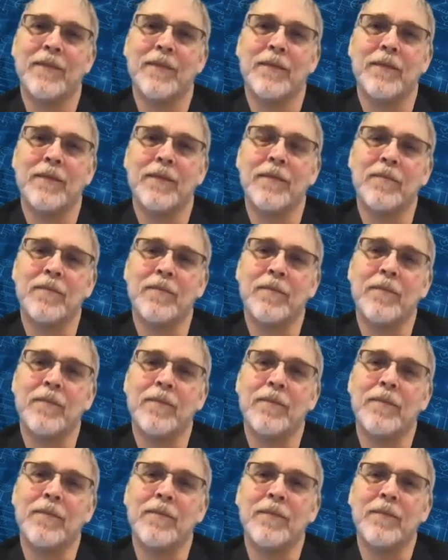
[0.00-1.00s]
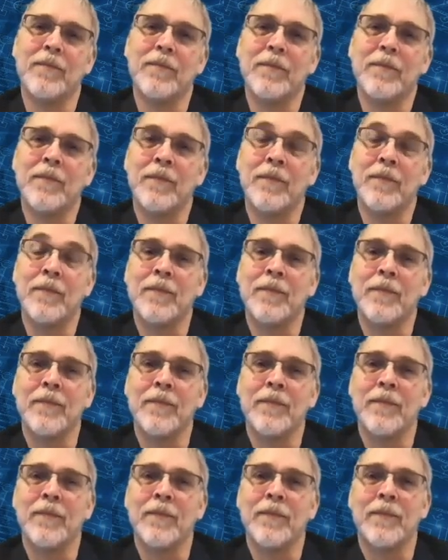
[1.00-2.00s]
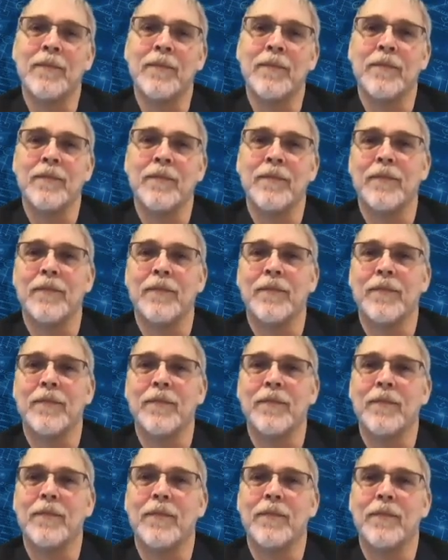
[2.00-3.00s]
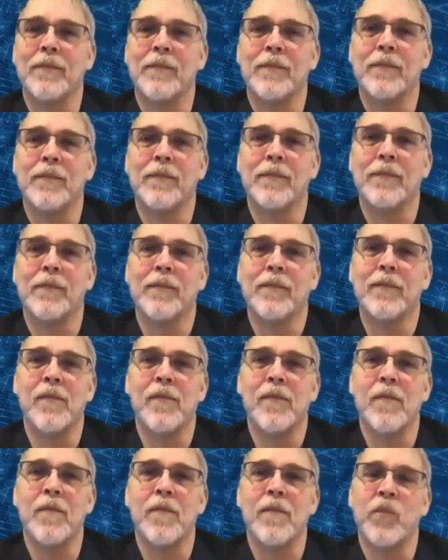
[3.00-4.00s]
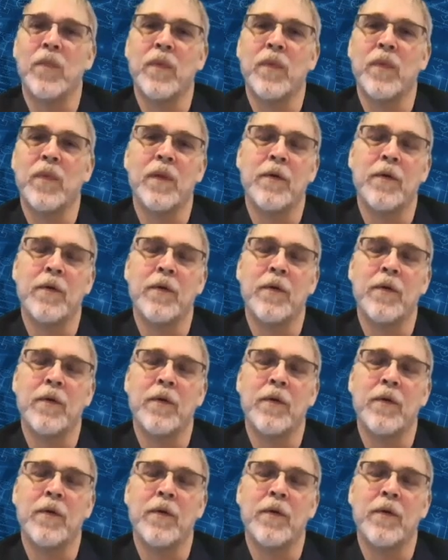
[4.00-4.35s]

[no speech]